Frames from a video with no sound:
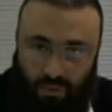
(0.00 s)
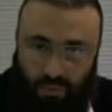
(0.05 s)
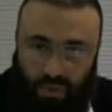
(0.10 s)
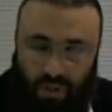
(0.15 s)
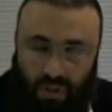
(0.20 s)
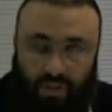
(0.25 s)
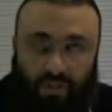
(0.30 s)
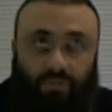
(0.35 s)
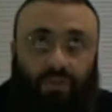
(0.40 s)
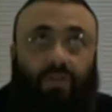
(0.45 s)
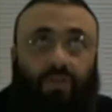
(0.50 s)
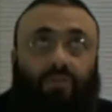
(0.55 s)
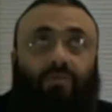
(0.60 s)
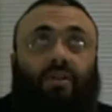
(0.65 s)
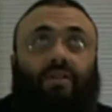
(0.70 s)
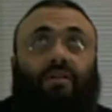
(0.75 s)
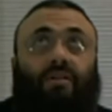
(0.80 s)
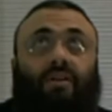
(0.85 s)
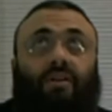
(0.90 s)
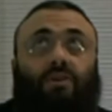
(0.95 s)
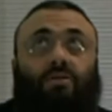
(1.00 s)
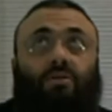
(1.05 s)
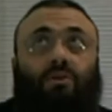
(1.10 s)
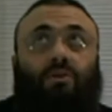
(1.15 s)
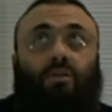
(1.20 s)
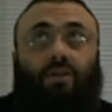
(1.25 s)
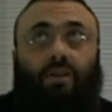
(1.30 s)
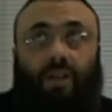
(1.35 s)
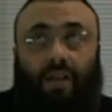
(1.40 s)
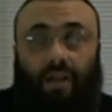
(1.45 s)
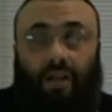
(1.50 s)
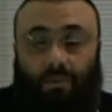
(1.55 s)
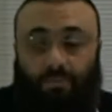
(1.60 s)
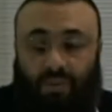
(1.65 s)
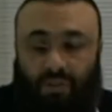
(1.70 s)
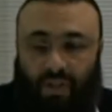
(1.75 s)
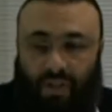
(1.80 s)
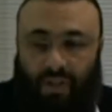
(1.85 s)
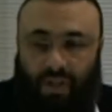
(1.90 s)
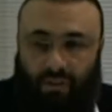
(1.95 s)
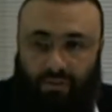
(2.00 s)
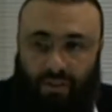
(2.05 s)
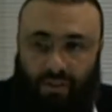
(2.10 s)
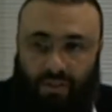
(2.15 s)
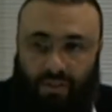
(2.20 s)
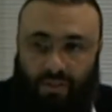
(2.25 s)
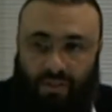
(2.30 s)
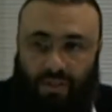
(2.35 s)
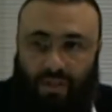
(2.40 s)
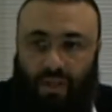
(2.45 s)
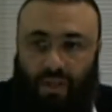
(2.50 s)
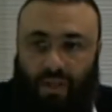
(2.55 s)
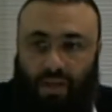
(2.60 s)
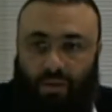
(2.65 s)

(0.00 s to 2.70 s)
Part of your fitrah is to look up to the heavens.